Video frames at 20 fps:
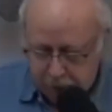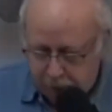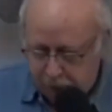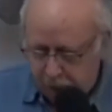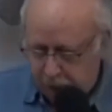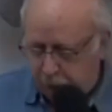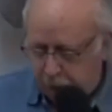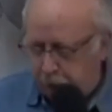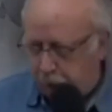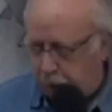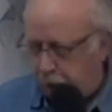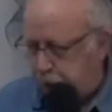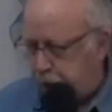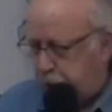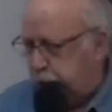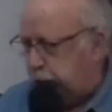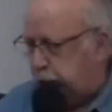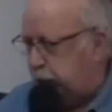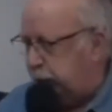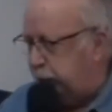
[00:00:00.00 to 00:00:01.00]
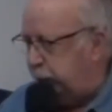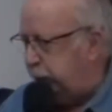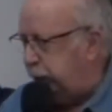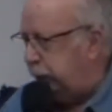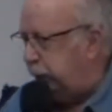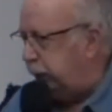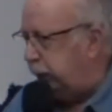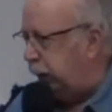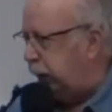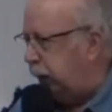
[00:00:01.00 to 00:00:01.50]
You know, it used to
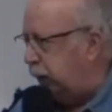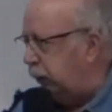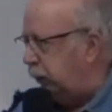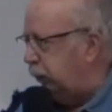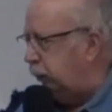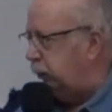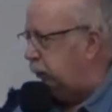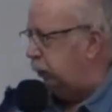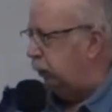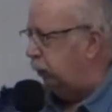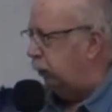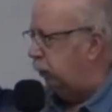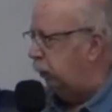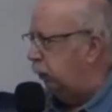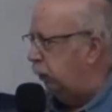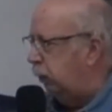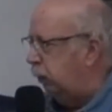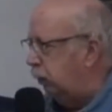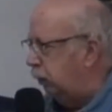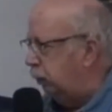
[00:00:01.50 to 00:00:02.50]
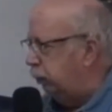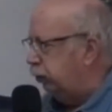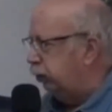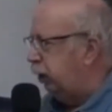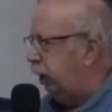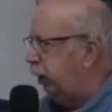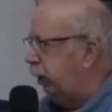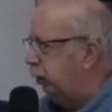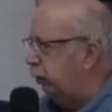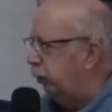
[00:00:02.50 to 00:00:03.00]
be that
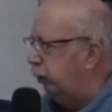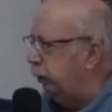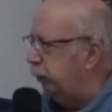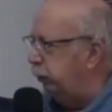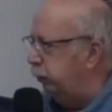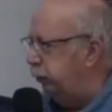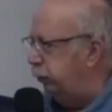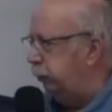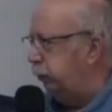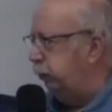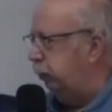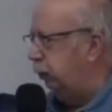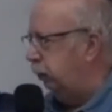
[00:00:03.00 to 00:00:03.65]
sailors